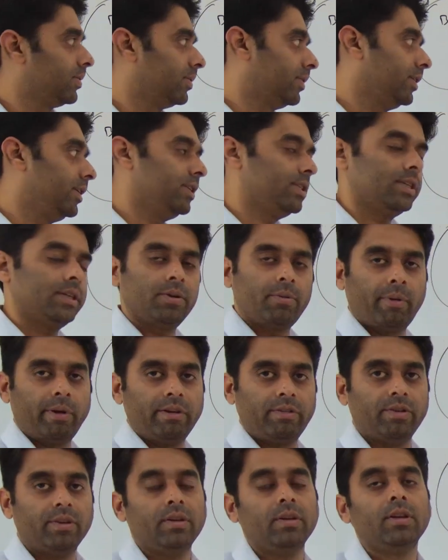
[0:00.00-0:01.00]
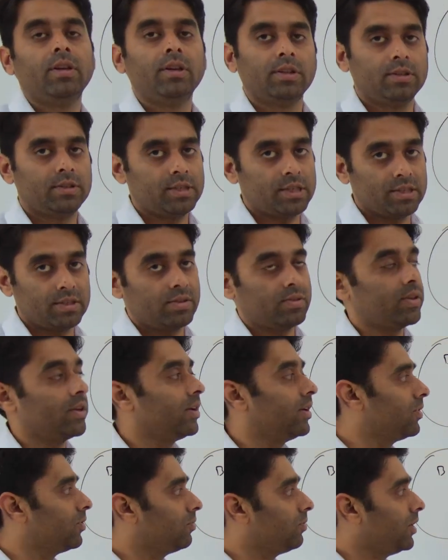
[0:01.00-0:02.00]
Decent question. Just the thing
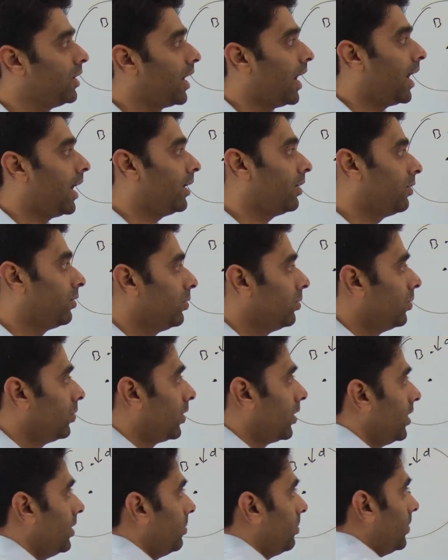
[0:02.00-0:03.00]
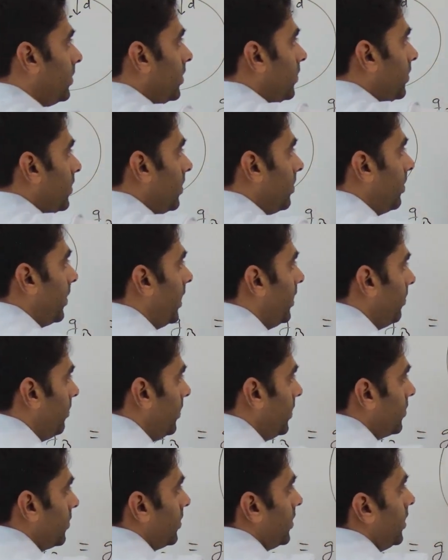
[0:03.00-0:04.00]
is we had to keep this in mind,
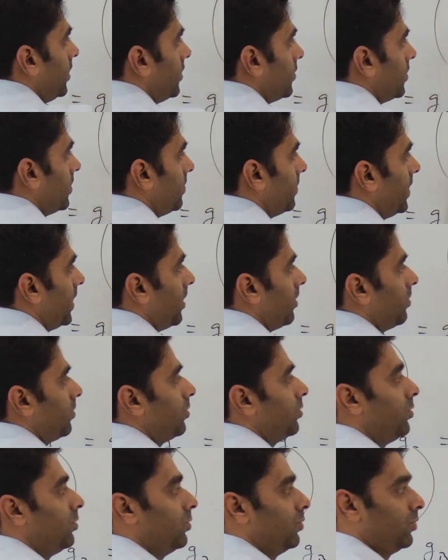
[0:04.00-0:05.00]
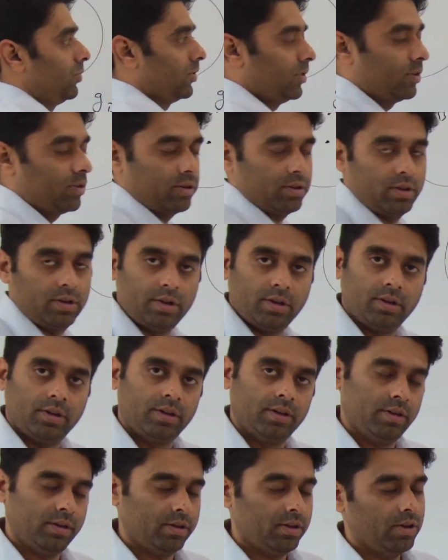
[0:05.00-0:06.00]
which relation we have to use it.
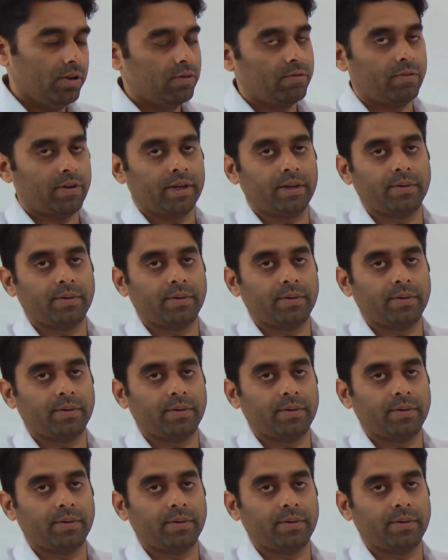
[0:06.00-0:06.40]
Fine.